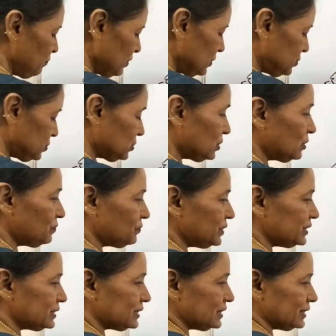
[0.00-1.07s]
So we
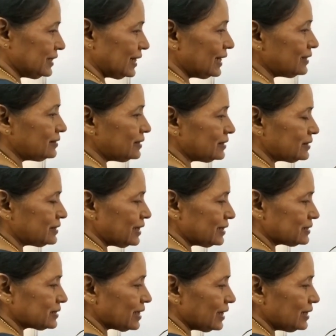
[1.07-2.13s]
see that the, their
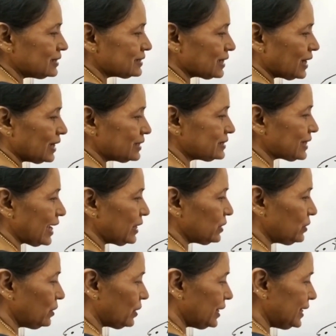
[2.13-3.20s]
scales are
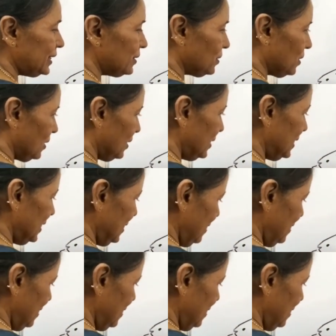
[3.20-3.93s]
cycloid or